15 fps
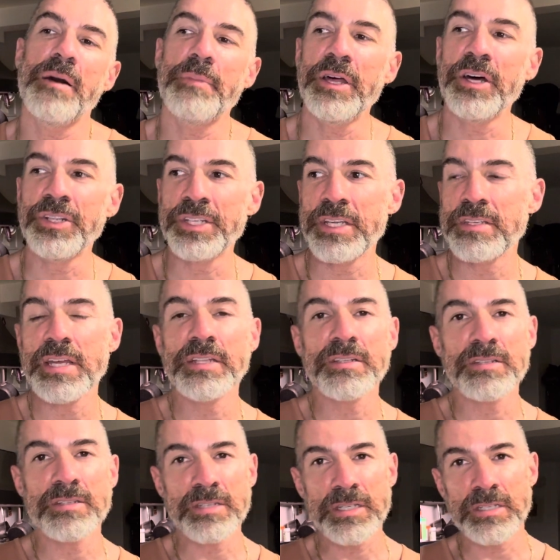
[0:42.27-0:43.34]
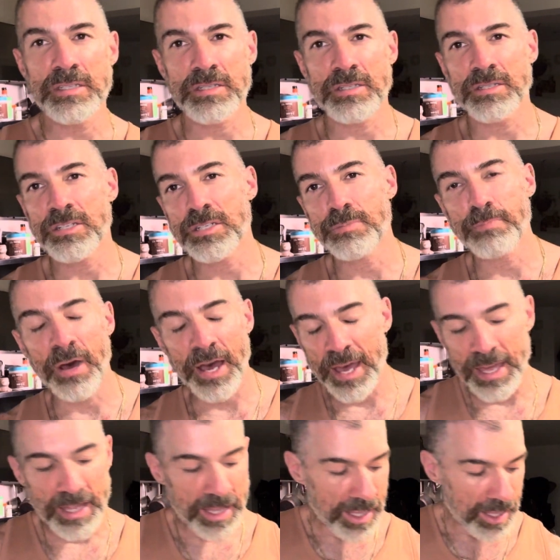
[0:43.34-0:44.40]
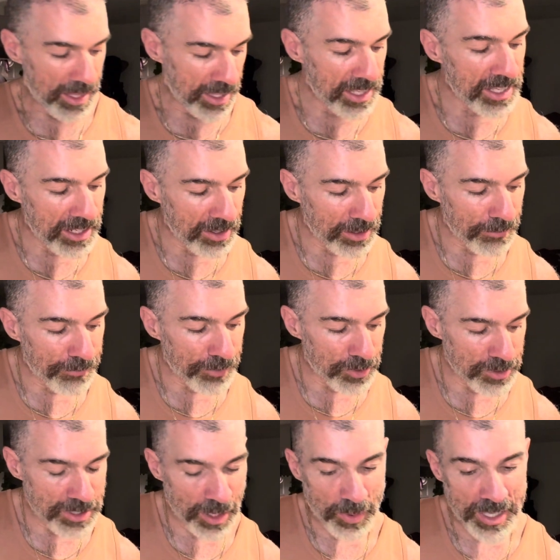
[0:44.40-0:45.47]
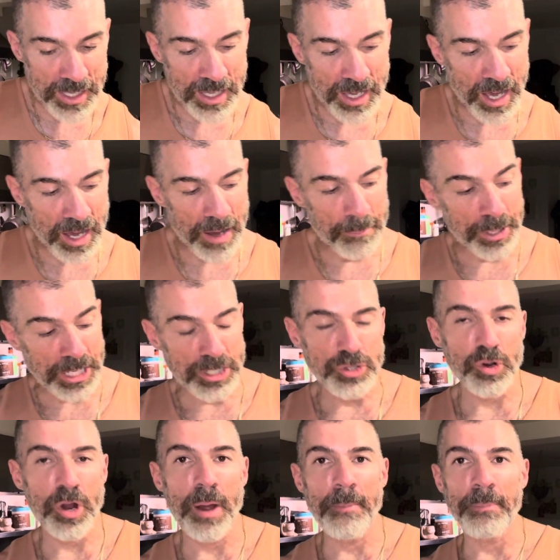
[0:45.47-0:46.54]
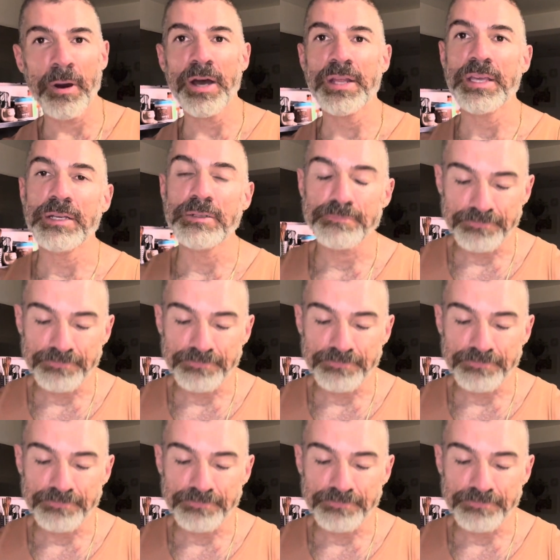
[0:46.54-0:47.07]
illness and disease just by the foods that we put into our body.